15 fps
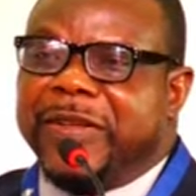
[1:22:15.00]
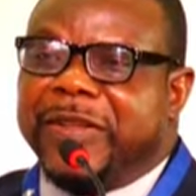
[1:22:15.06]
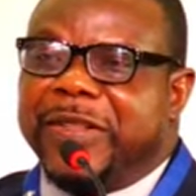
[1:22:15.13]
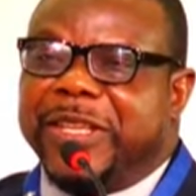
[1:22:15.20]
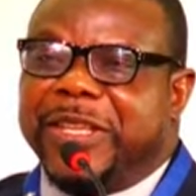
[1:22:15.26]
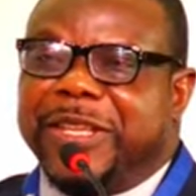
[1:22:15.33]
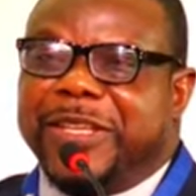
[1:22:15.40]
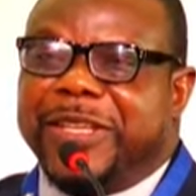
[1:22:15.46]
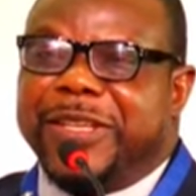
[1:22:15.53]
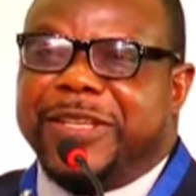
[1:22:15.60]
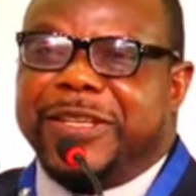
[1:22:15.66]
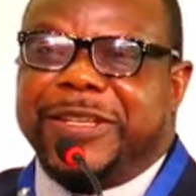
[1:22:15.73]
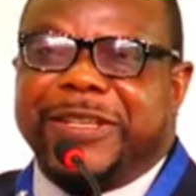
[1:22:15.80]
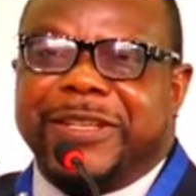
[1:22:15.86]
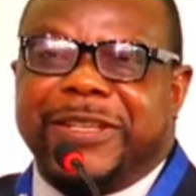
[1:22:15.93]

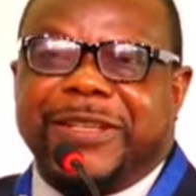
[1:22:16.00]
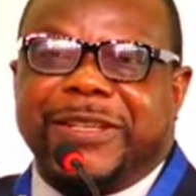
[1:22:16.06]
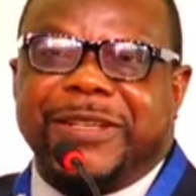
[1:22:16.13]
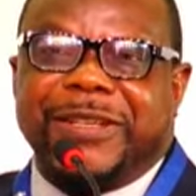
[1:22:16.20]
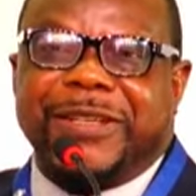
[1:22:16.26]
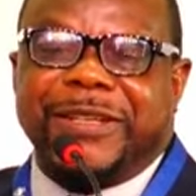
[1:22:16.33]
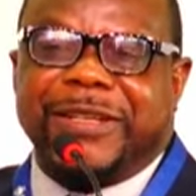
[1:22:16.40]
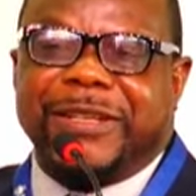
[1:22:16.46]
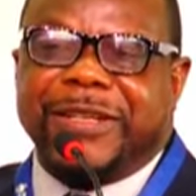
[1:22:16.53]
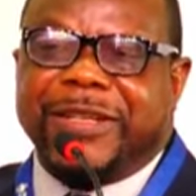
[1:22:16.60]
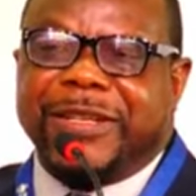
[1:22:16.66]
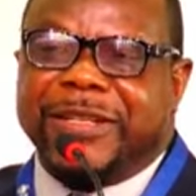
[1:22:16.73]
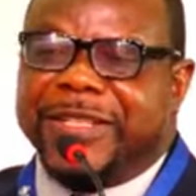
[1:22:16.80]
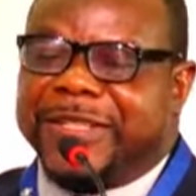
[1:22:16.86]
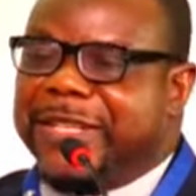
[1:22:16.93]
the
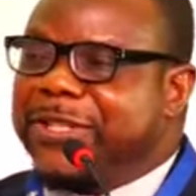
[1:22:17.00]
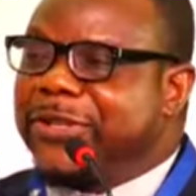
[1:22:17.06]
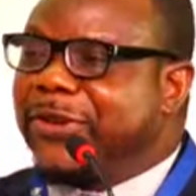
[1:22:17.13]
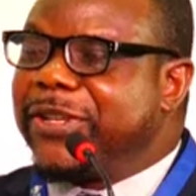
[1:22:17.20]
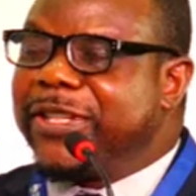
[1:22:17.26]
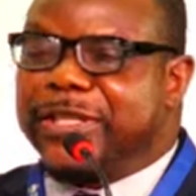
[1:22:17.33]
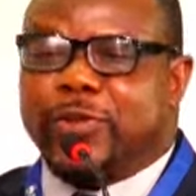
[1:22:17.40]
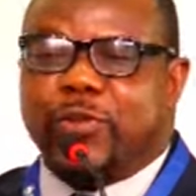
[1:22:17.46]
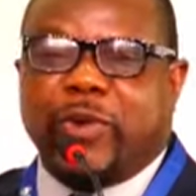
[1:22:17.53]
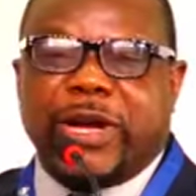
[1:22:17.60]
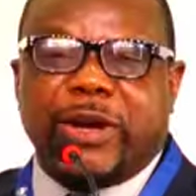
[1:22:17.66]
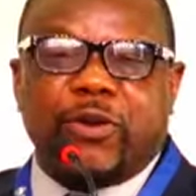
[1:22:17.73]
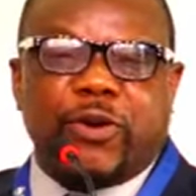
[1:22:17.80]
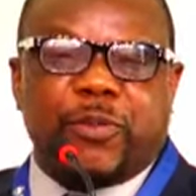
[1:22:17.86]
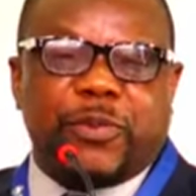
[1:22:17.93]
session is well
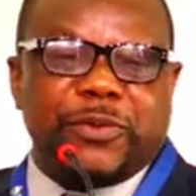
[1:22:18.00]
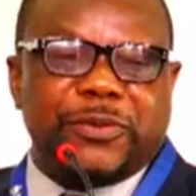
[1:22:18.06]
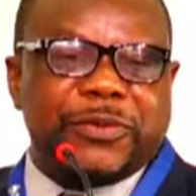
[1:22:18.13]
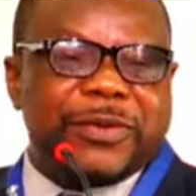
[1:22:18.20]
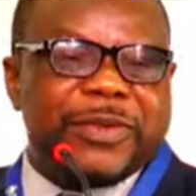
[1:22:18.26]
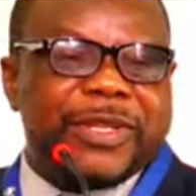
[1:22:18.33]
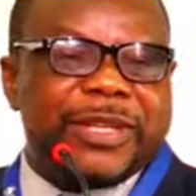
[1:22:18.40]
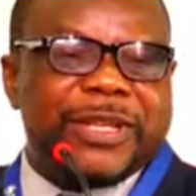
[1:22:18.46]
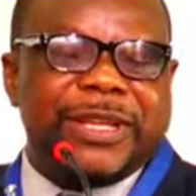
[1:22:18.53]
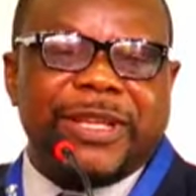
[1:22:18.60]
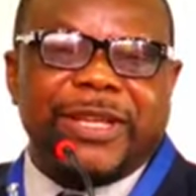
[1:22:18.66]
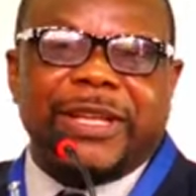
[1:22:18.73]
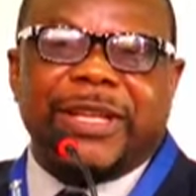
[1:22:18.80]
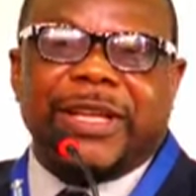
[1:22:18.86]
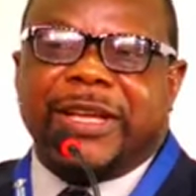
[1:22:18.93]
open
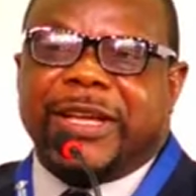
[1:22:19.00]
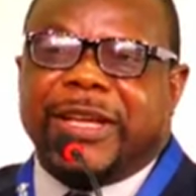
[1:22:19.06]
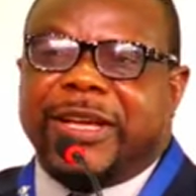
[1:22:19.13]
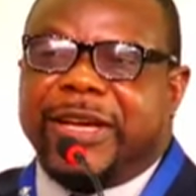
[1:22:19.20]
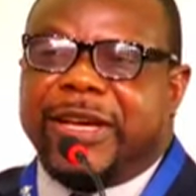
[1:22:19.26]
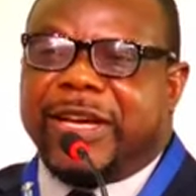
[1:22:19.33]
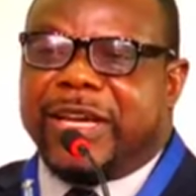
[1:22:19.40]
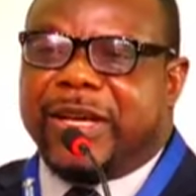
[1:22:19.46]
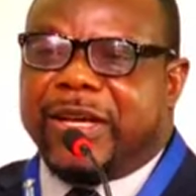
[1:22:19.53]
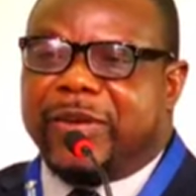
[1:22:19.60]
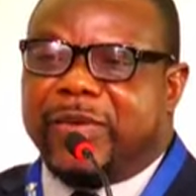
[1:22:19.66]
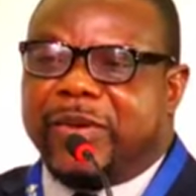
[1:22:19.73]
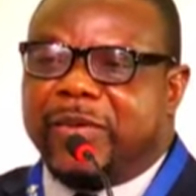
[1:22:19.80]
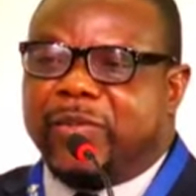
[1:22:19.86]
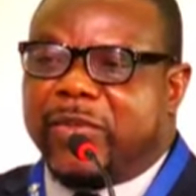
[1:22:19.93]

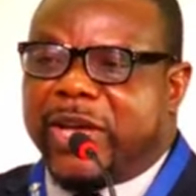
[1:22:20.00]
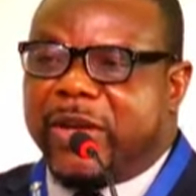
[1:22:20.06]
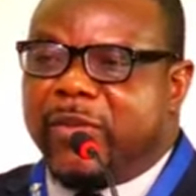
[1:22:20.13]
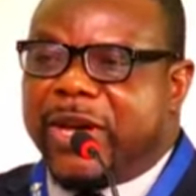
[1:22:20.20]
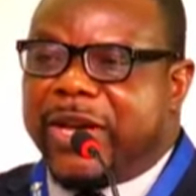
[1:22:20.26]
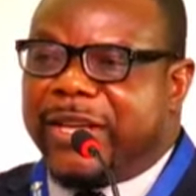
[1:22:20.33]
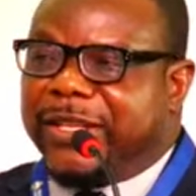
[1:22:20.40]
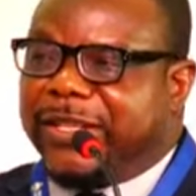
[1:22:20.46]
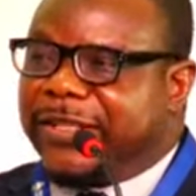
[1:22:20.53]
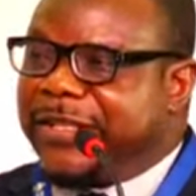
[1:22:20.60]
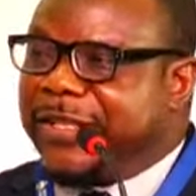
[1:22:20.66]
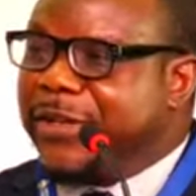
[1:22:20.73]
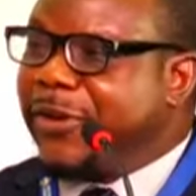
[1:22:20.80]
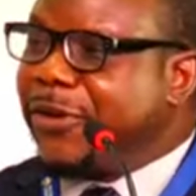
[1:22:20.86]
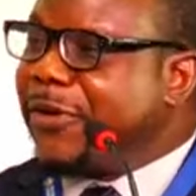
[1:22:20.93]
by my
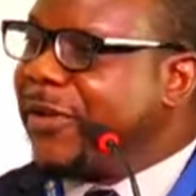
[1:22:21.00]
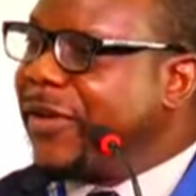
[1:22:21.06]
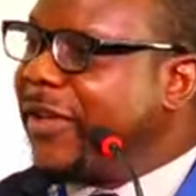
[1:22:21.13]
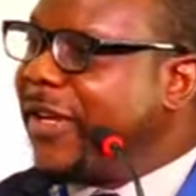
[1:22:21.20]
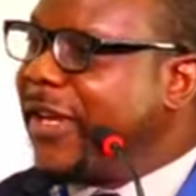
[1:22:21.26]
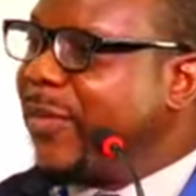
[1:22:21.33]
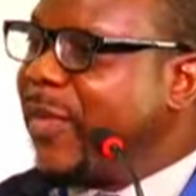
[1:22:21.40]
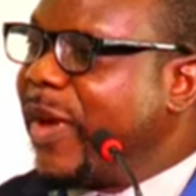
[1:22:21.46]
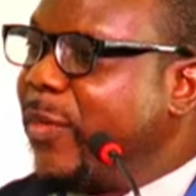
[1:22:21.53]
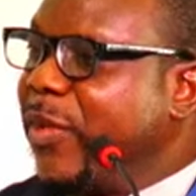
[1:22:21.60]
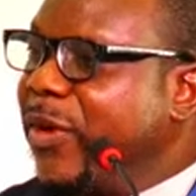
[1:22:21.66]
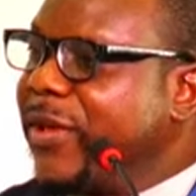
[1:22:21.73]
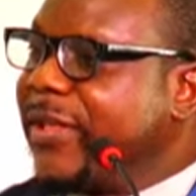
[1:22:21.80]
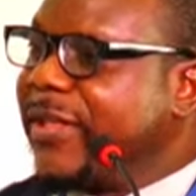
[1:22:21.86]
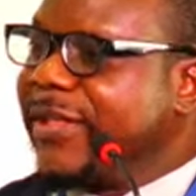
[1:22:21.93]
senior and my
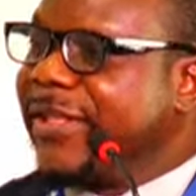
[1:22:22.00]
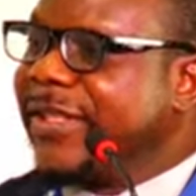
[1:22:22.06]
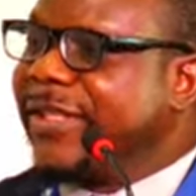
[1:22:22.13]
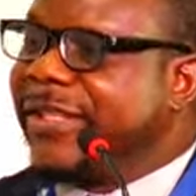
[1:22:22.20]
boss,